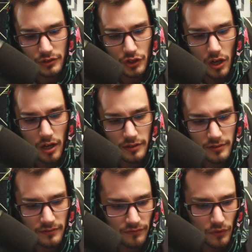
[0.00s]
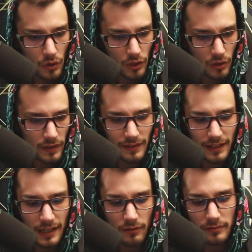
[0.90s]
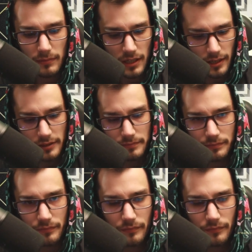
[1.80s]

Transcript: John Volo and the Howling Mine.